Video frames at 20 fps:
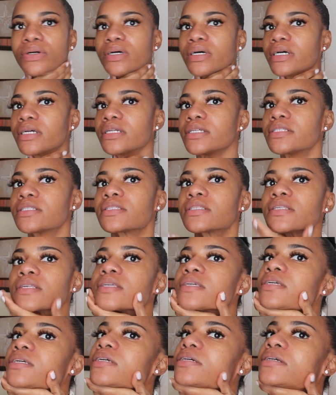
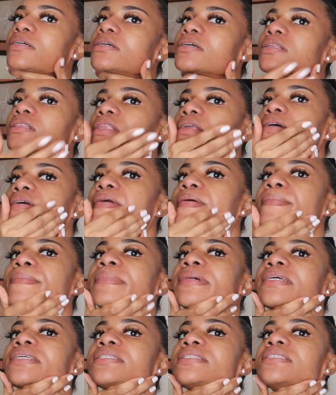honestly, like
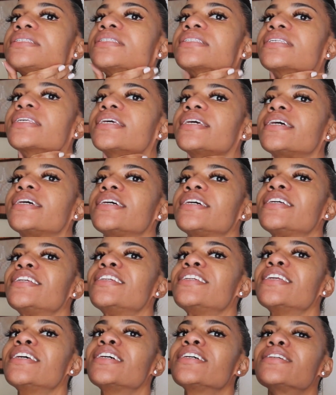my
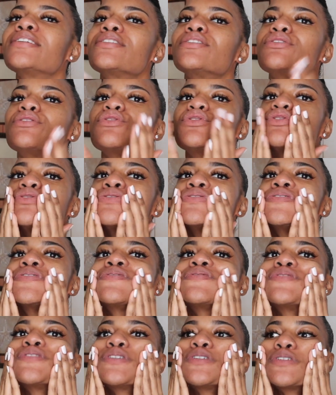skin
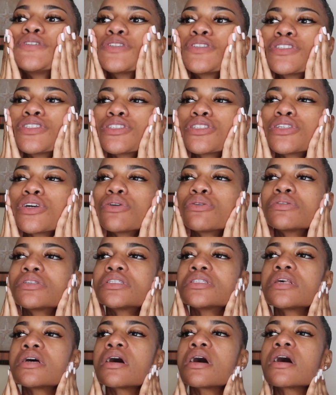just feels so
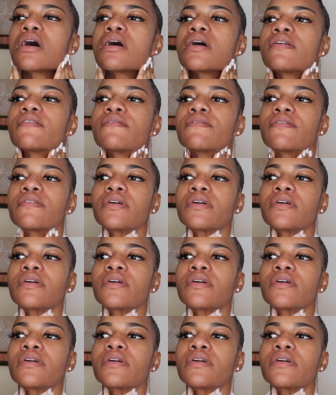soft.